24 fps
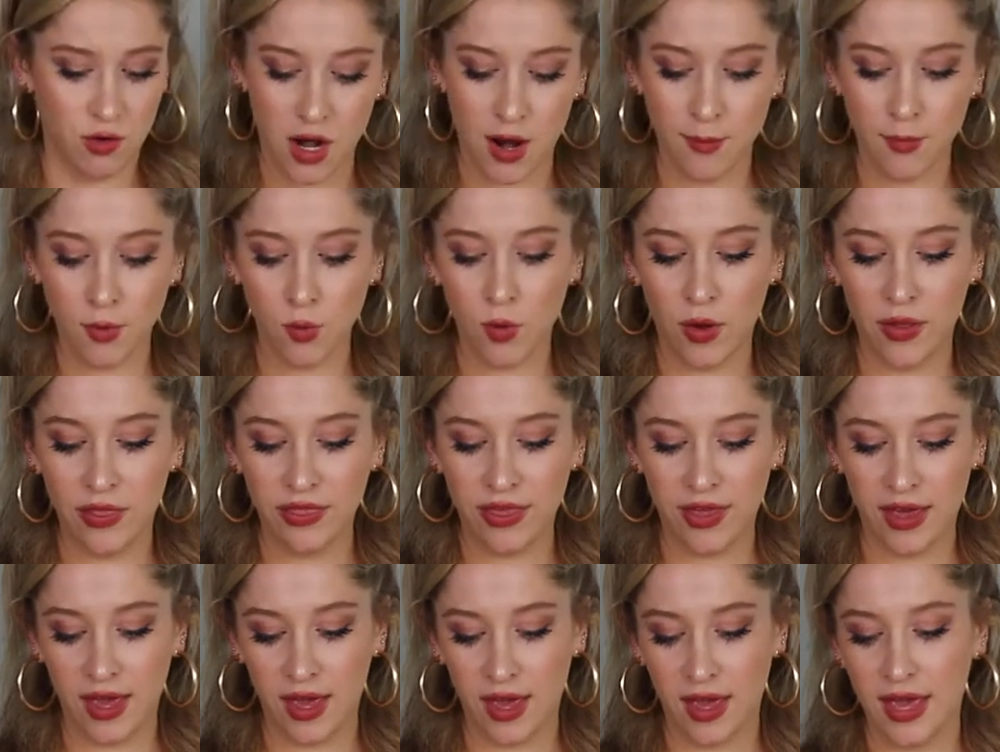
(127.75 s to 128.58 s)
Number one
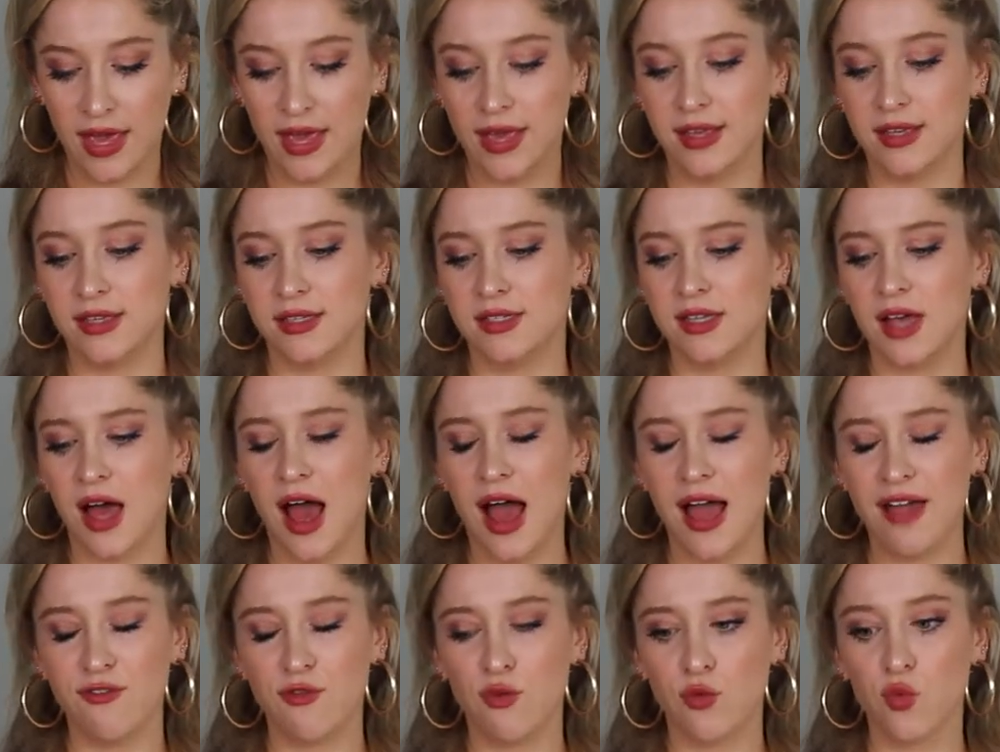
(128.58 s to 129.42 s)
thing is
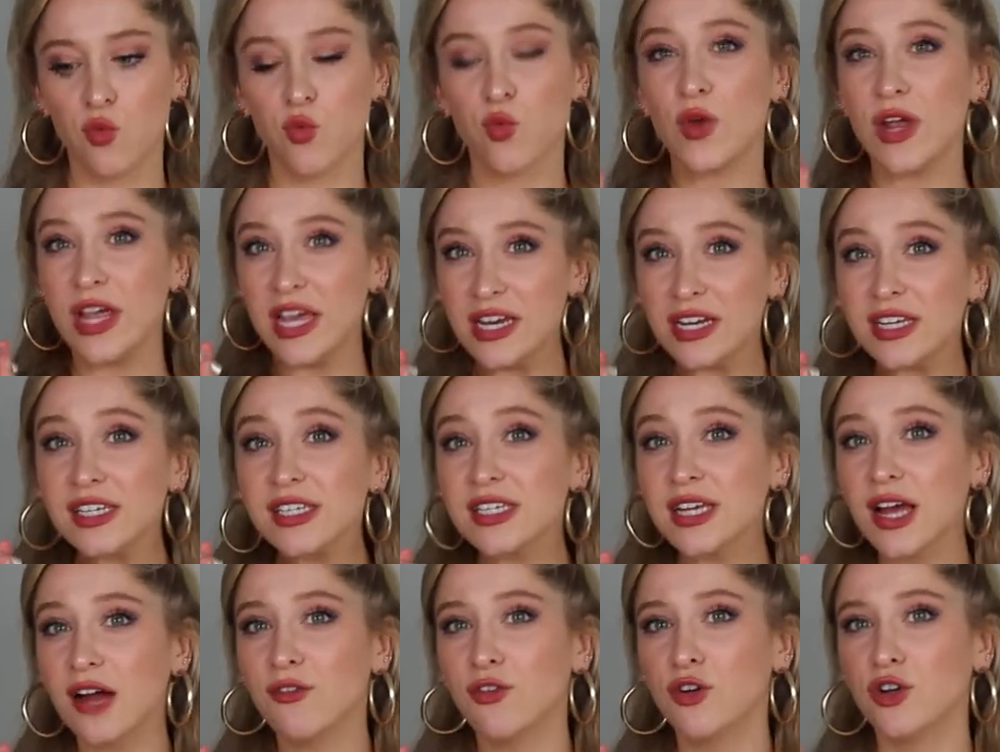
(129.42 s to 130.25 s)
I've
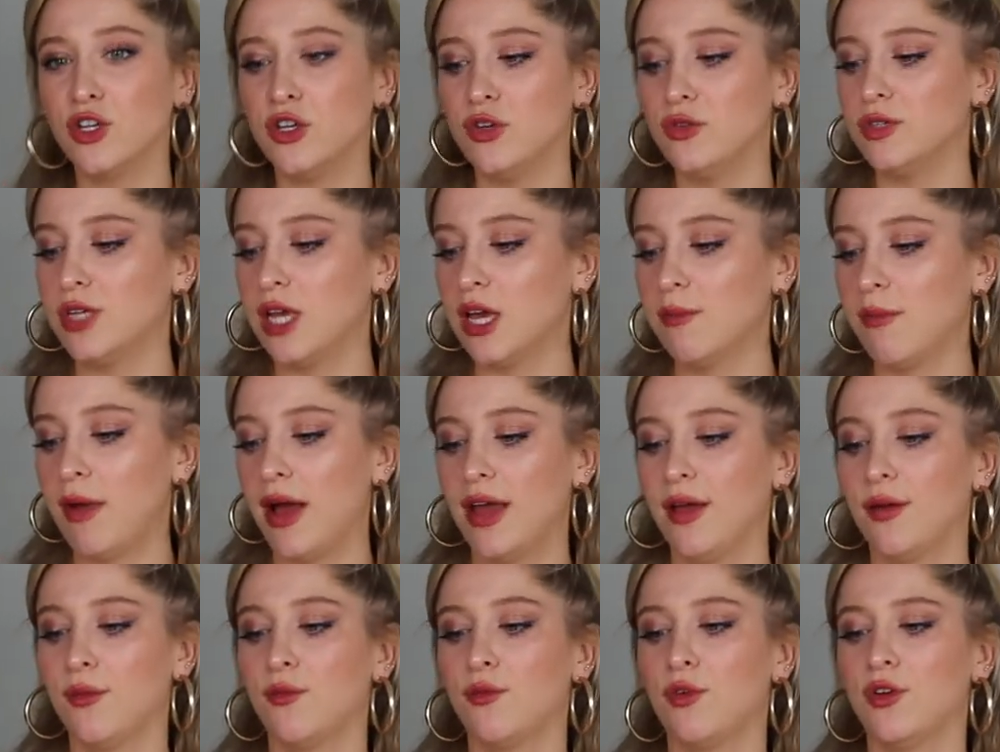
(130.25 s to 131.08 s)
rediscovered using
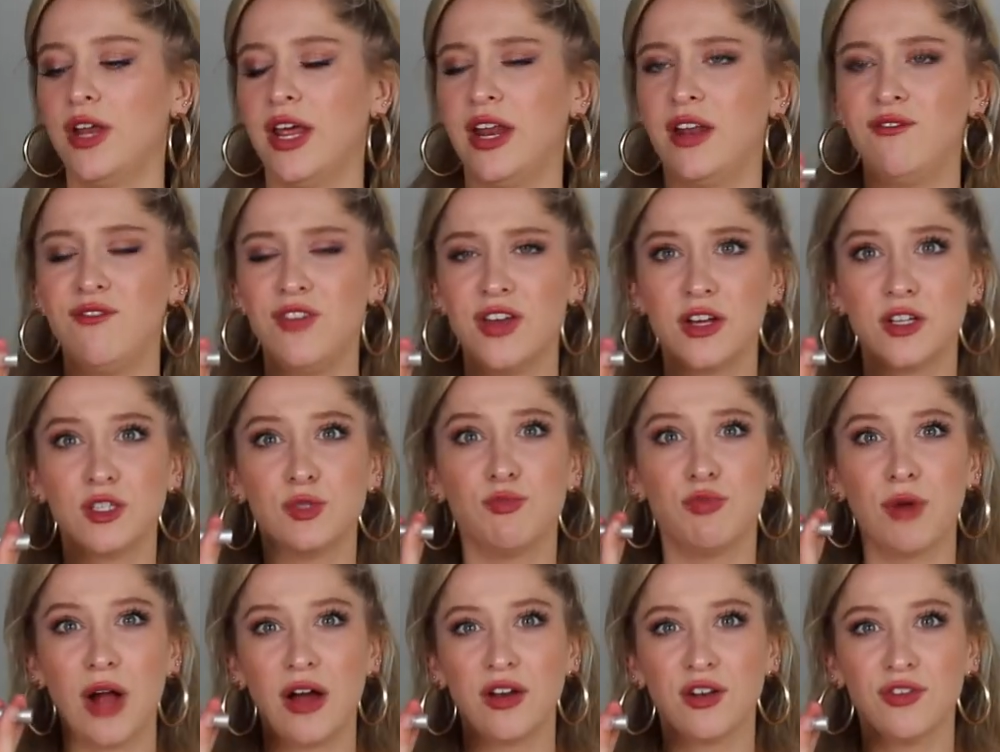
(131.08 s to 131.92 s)
my Rodan & Field
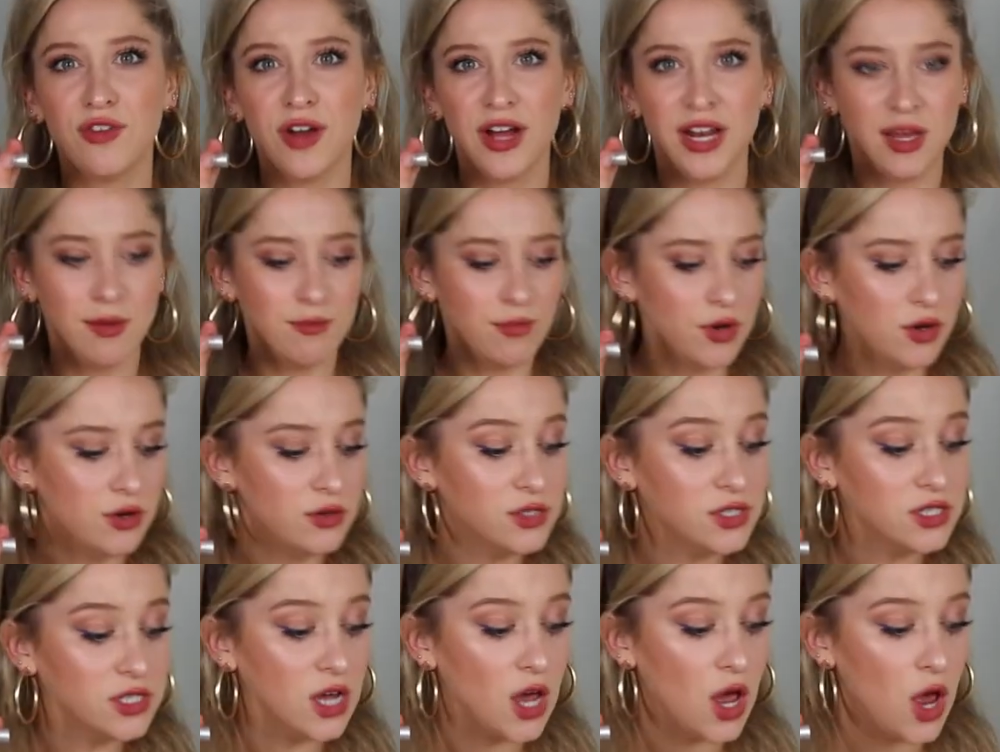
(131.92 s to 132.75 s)
Brow Defining
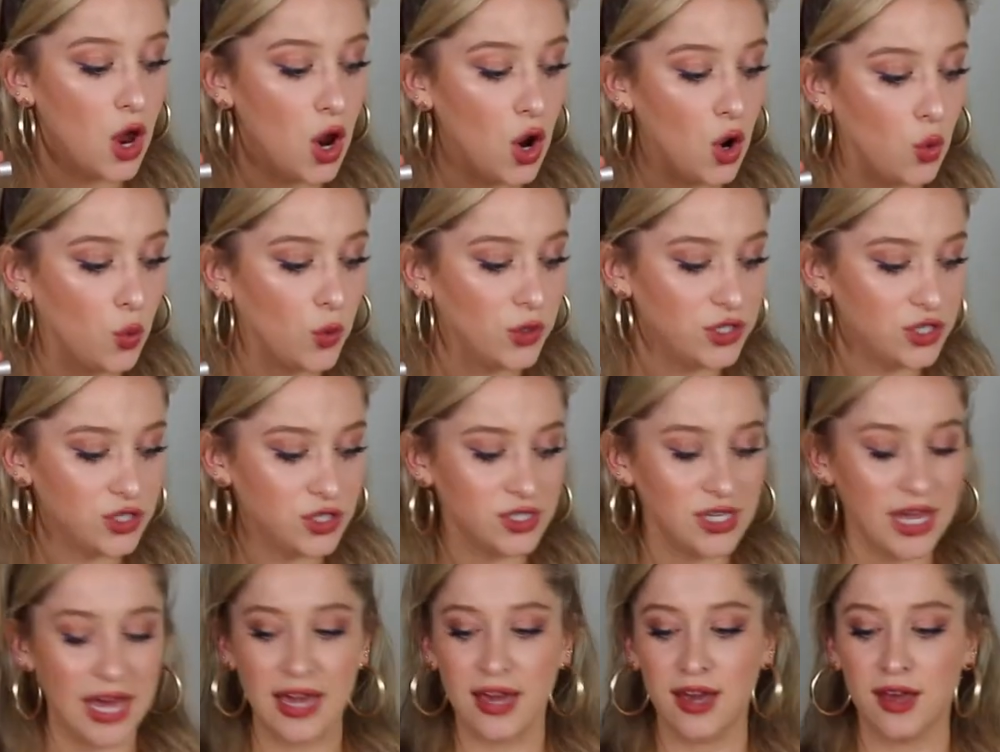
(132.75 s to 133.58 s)
Boost, which is
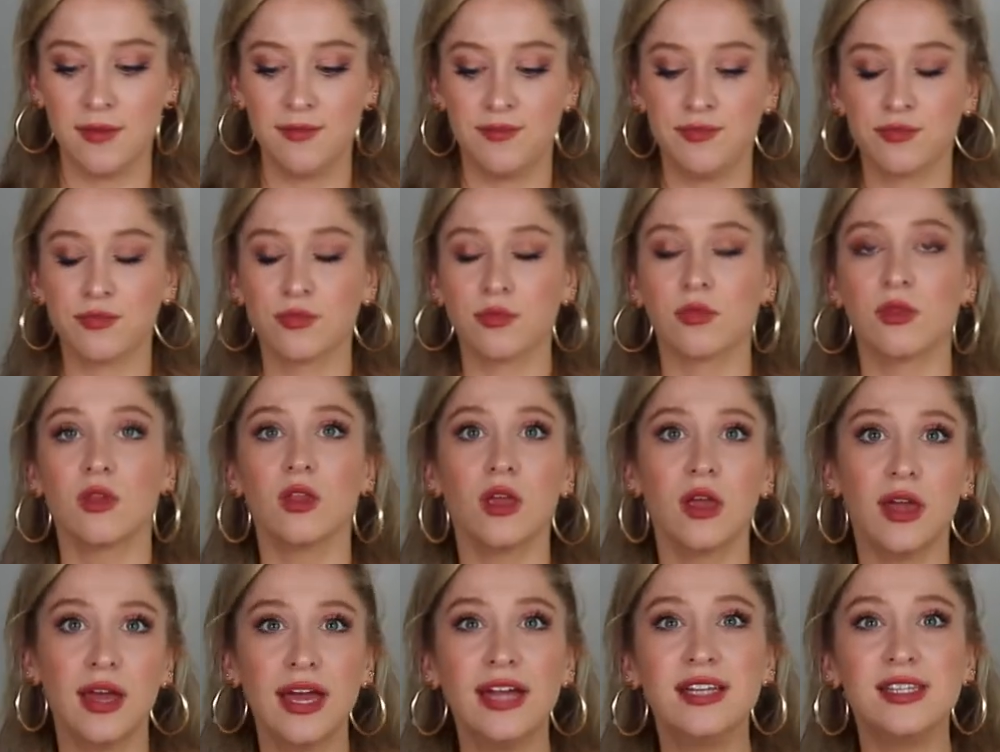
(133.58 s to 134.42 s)
like
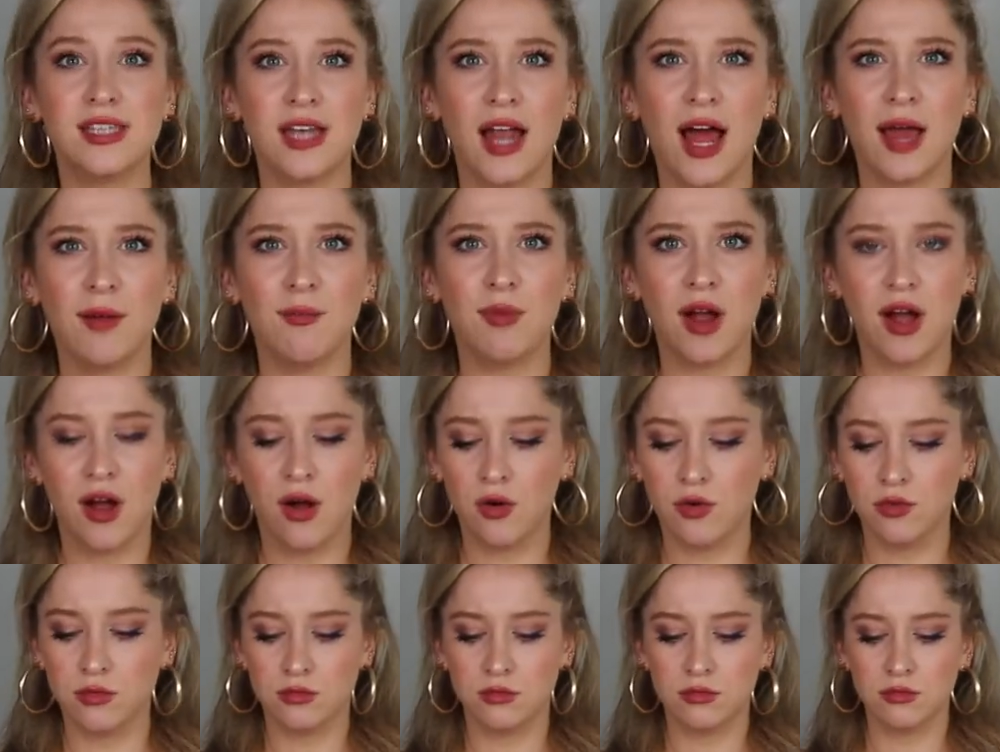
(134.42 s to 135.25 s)
it's an
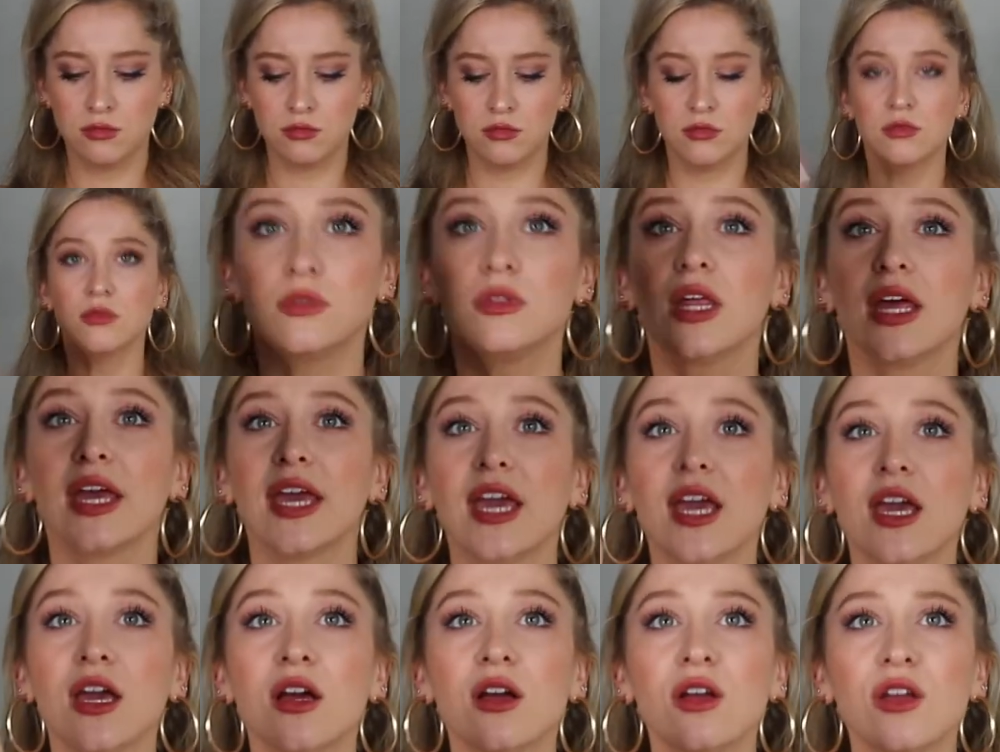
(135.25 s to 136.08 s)
eyebrow
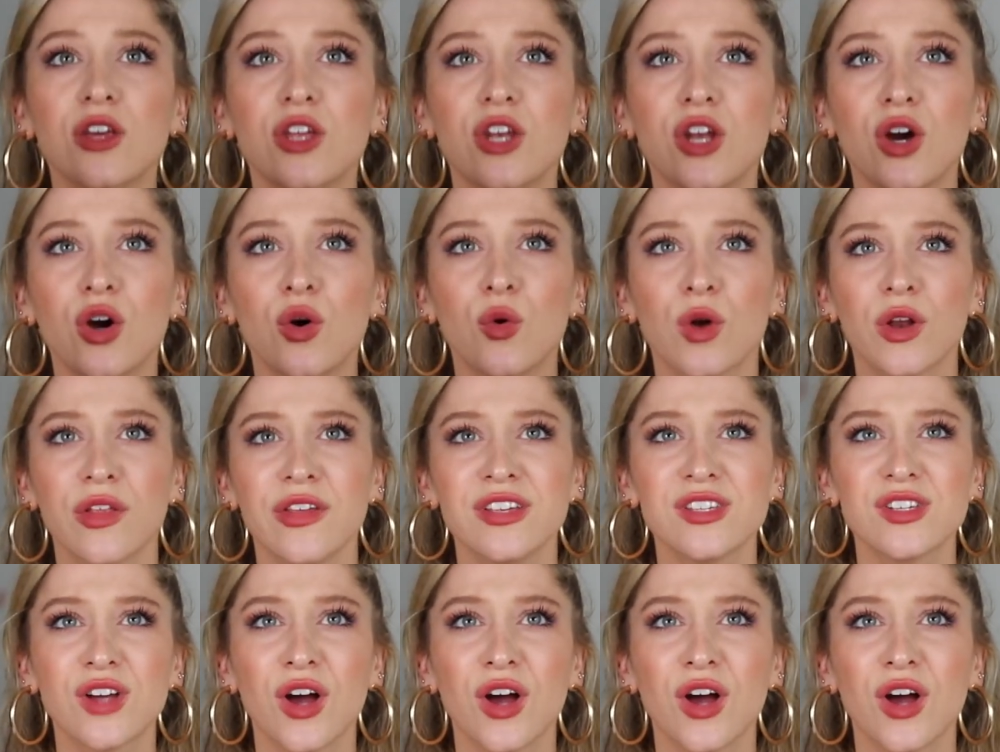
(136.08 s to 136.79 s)
thingy. You know, what are these